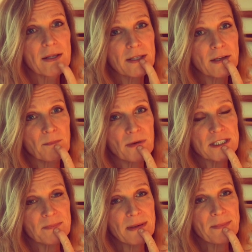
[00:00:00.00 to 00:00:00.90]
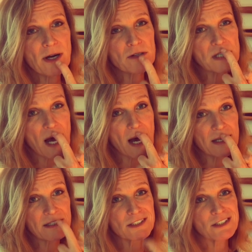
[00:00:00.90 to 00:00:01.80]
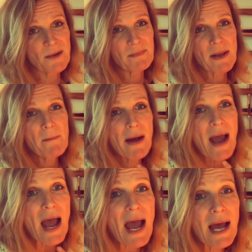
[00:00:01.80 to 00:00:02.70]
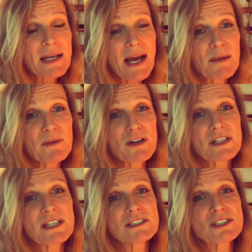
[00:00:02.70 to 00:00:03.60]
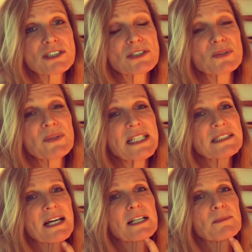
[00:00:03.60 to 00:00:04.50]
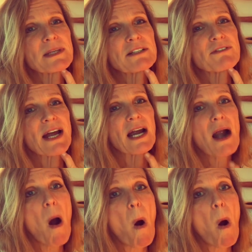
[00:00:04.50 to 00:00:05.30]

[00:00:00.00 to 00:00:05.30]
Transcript: the bottom lip goes under the top lip, and I'm gonna squeeze out a bit of air,